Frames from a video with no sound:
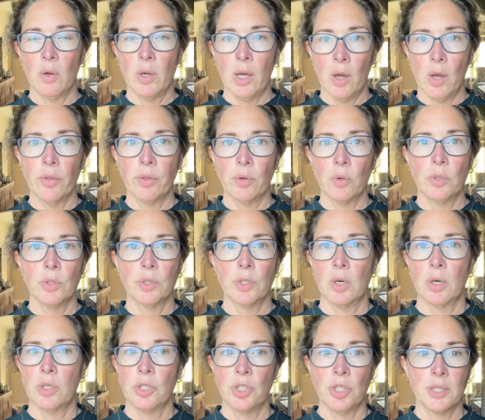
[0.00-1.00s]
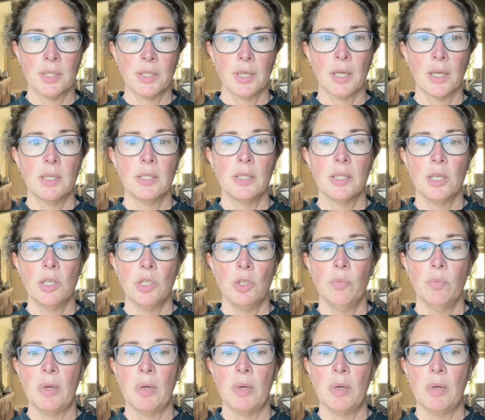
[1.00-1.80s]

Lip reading: health goals are just to continue